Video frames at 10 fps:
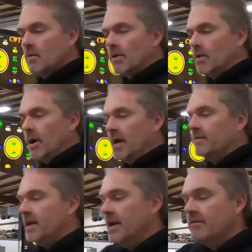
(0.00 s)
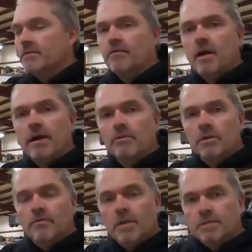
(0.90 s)
We don't have to have the
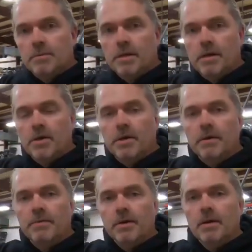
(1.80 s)
flywheel or flex plate out here.